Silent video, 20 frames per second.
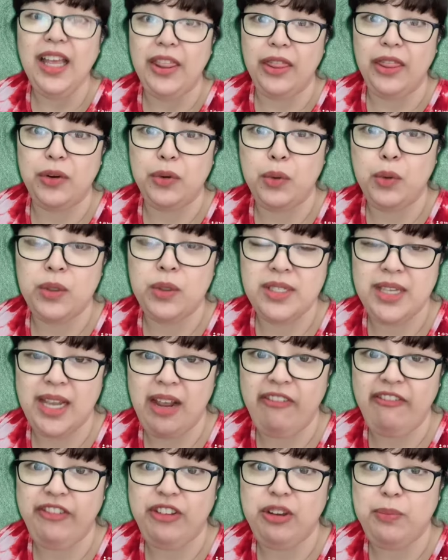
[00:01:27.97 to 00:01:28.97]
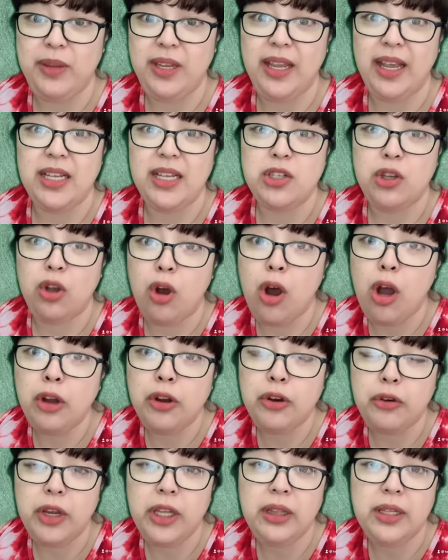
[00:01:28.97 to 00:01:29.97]
The rules have to be as
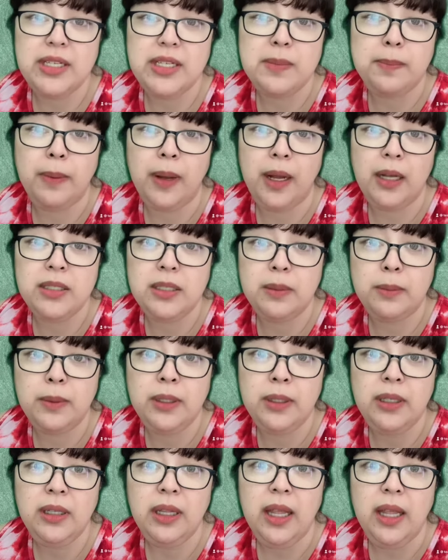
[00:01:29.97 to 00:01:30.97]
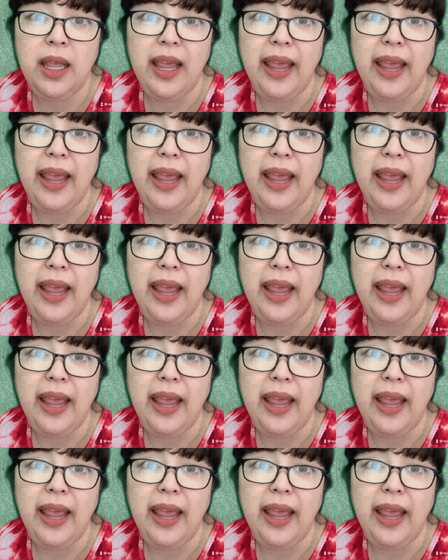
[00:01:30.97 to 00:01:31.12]
concrete as possible